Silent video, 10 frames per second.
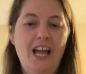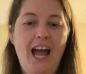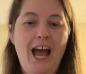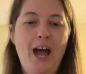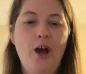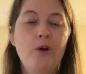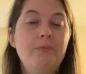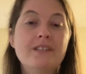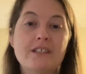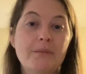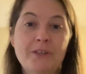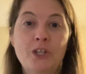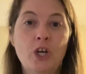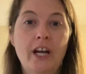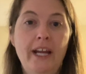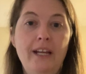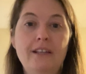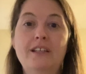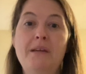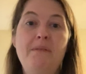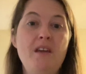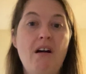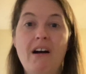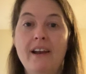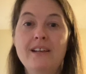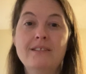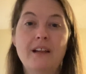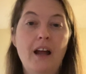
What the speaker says: I hope it's something great, to be honest.